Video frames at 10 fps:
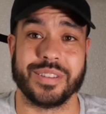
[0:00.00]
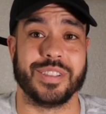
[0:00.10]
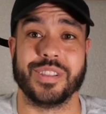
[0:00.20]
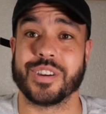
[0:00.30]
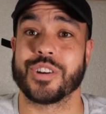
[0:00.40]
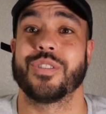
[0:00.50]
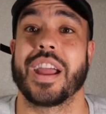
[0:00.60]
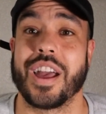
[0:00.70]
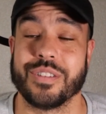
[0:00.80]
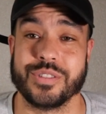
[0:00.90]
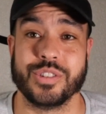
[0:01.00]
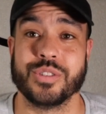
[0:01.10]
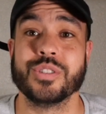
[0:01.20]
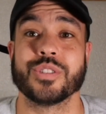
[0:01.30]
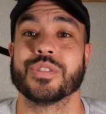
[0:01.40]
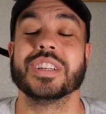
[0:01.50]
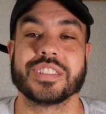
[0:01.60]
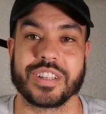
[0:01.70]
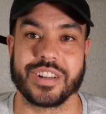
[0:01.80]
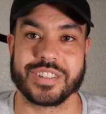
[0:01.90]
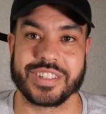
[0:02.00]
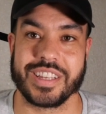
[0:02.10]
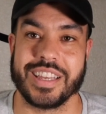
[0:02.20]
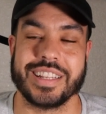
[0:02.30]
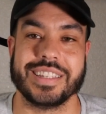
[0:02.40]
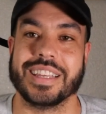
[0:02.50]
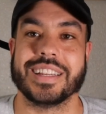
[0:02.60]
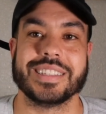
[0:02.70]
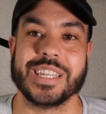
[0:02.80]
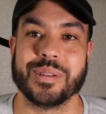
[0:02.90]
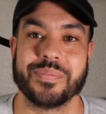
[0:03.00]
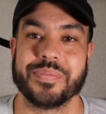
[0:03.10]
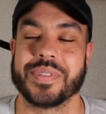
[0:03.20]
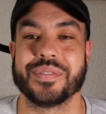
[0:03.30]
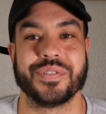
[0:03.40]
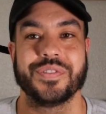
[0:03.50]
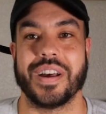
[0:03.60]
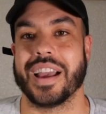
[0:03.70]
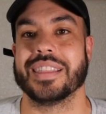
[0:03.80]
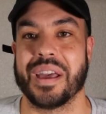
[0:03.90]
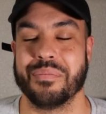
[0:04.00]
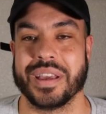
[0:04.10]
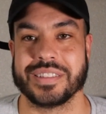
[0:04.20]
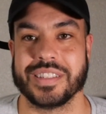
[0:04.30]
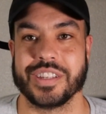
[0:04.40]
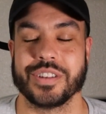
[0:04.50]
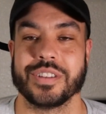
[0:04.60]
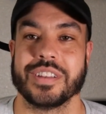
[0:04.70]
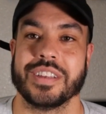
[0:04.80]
Look around, do your research, dig deep, find that best deal.